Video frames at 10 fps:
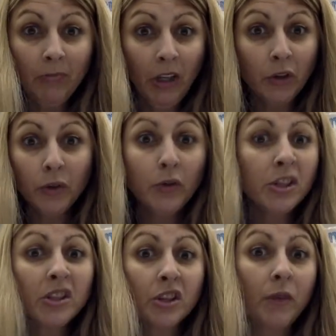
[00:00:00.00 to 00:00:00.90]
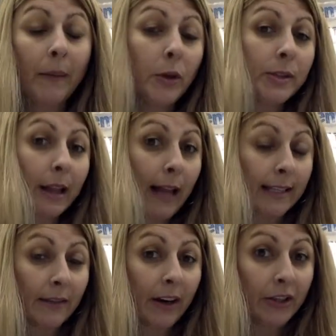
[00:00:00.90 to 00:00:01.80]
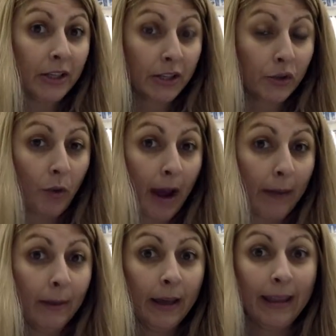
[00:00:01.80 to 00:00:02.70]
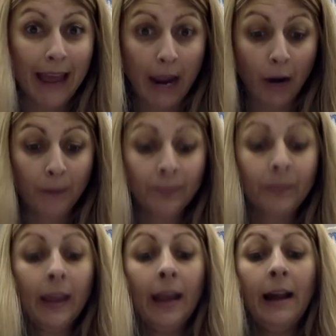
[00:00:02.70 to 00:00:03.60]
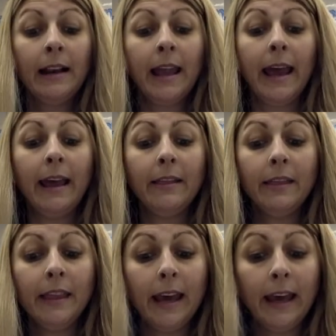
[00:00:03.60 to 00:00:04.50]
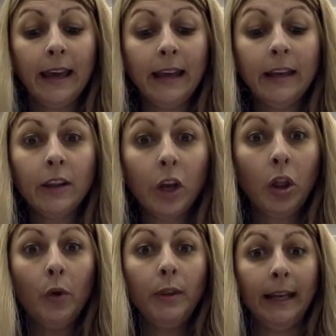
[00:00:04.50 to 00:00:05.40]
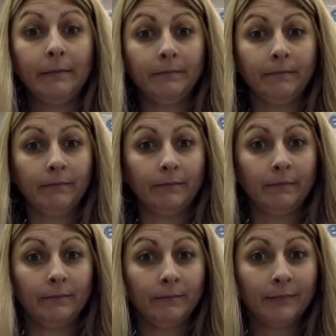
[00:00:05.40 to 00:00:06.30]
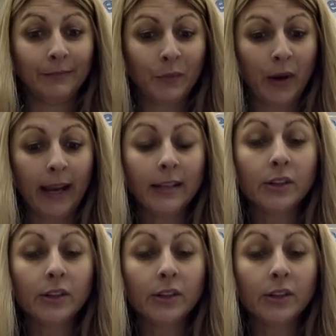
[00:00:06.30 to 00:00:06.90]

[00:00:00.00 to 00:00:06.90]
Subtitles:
You just use a classifier to describe the hair. And then the clothing, right?